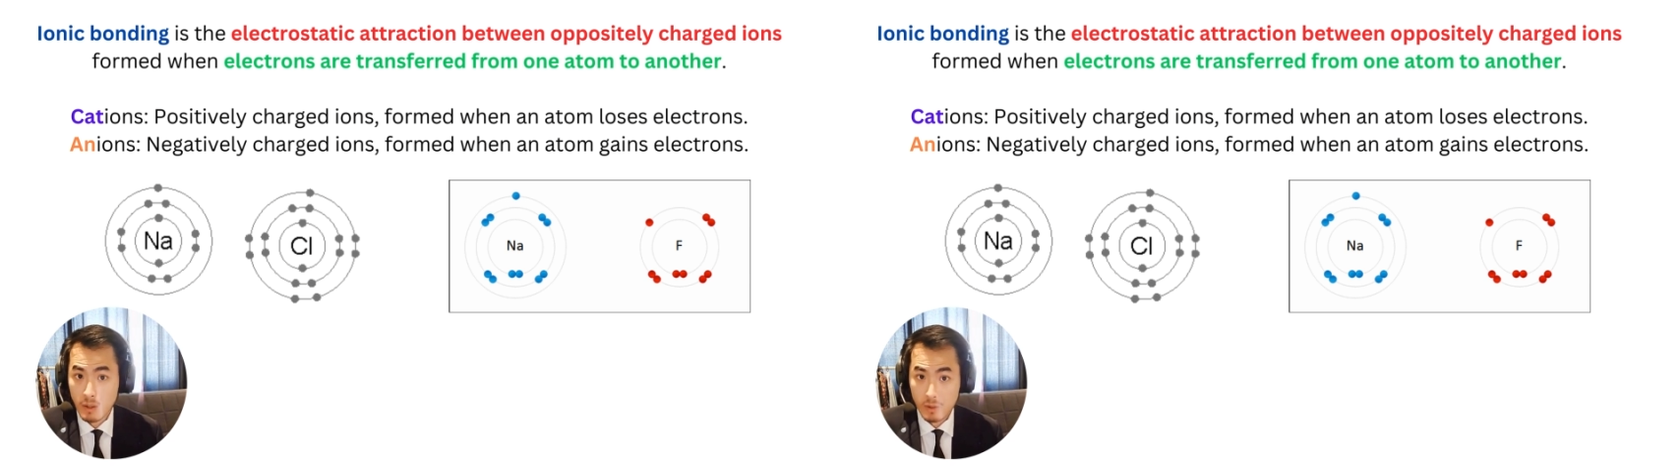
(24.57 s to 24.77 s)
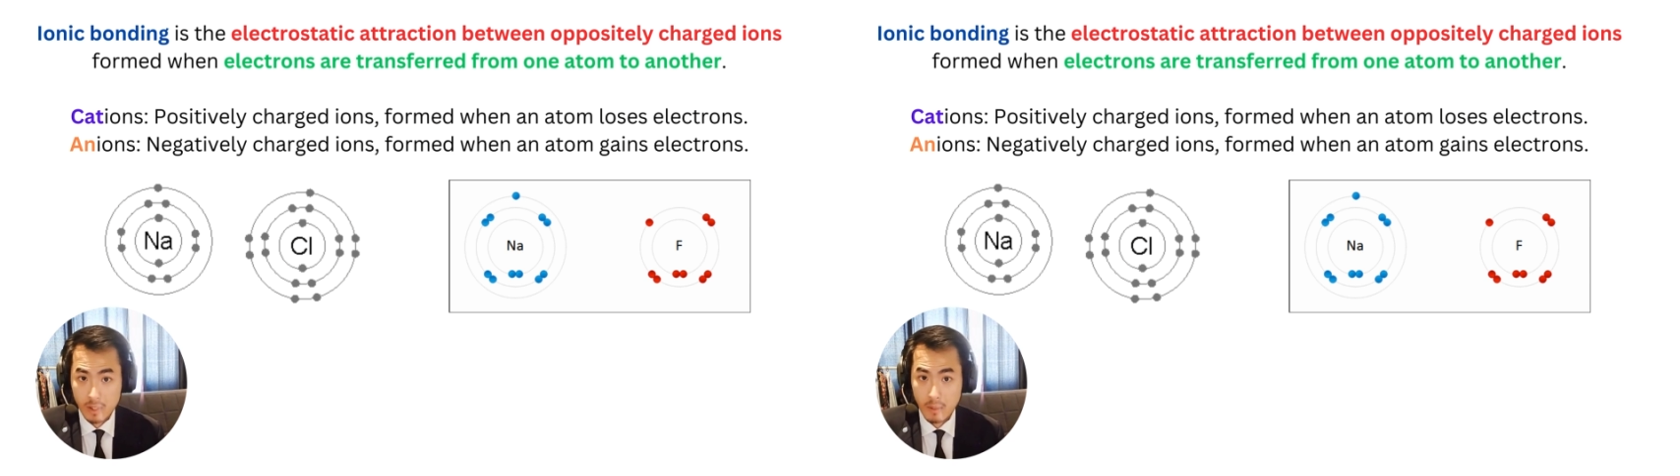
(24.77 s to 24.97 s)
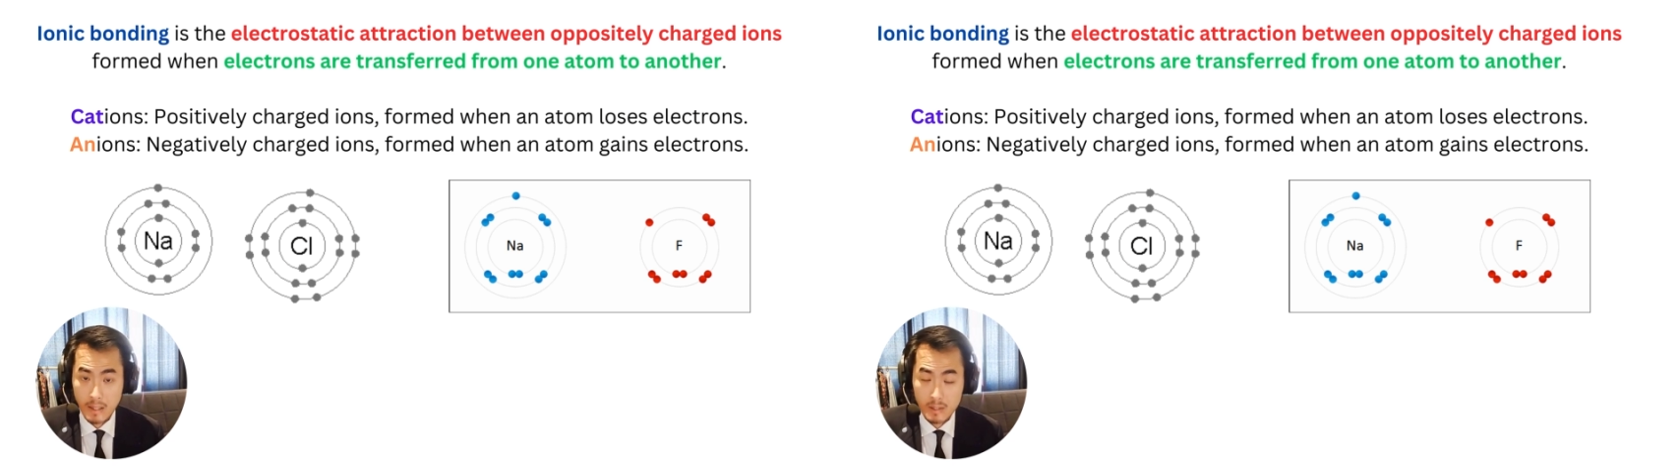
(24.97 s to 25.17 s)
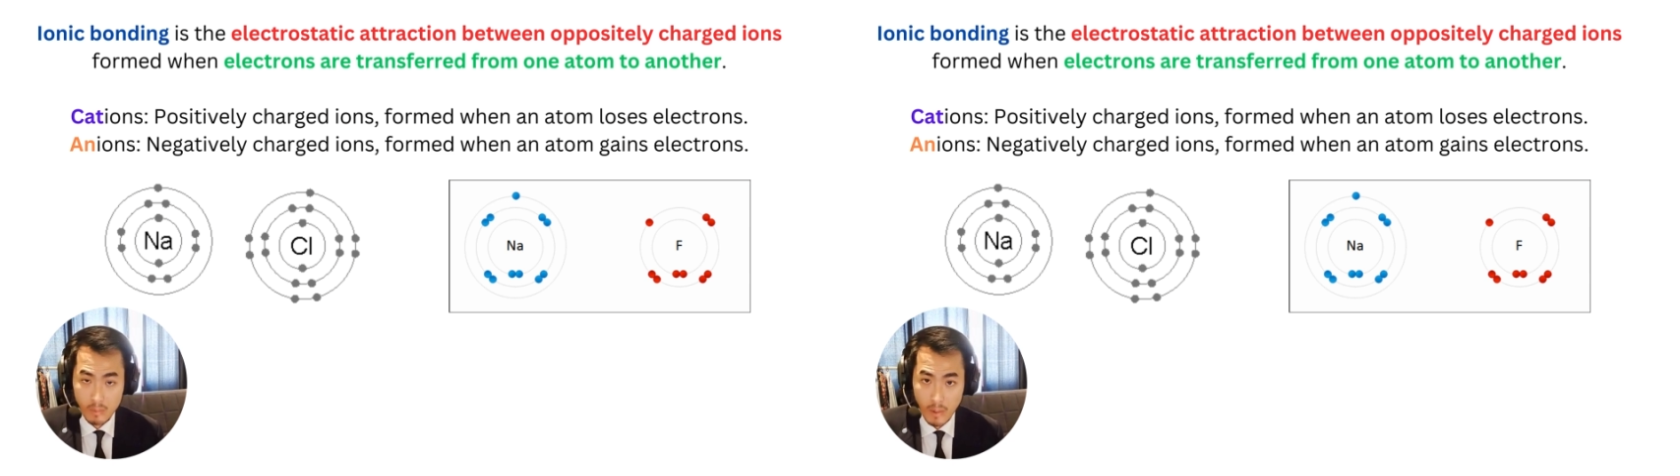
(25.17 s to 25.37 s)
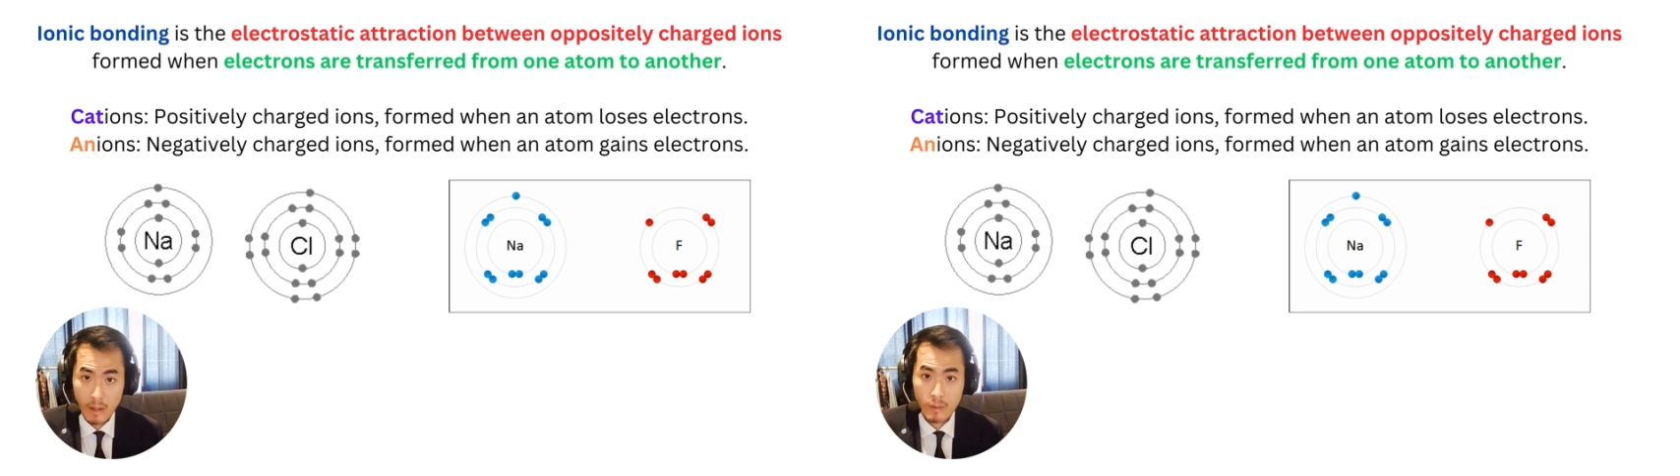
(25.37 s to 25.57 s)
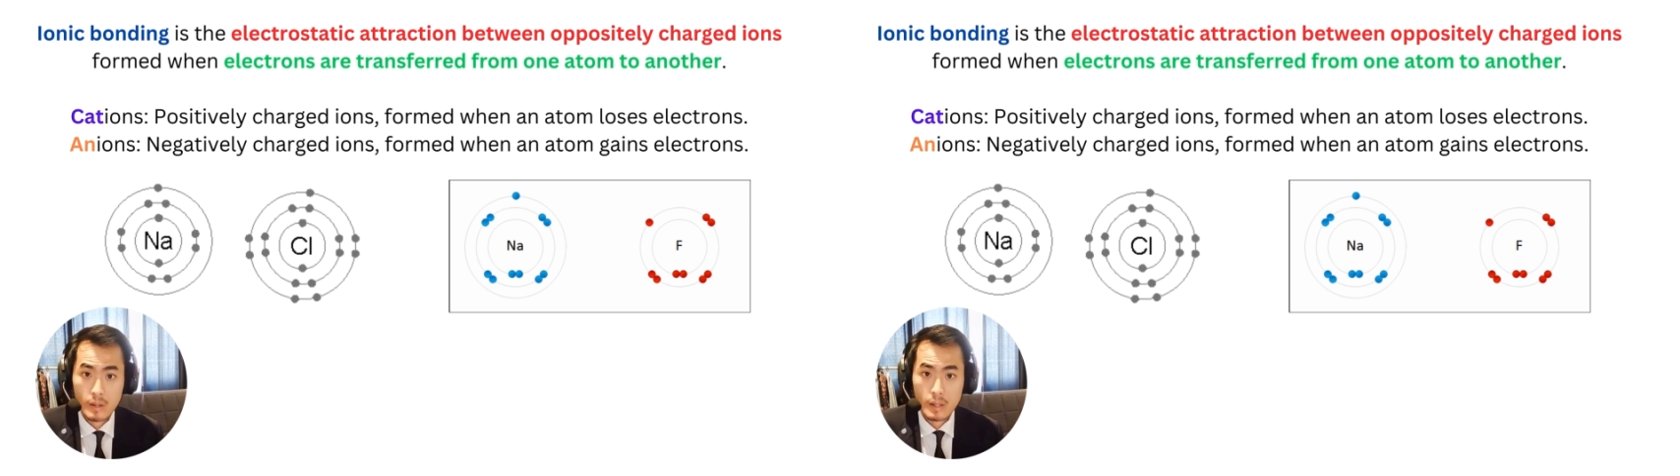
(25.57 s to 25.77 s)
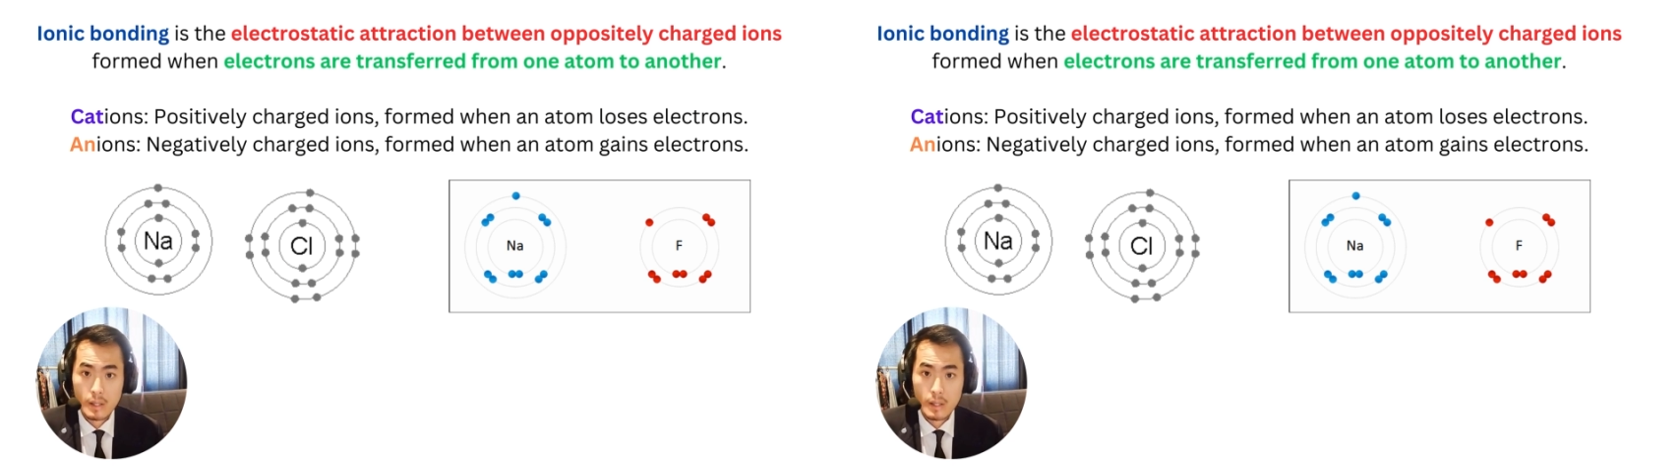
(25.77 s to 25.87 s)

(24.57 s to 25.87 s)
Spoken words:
are not stable as well.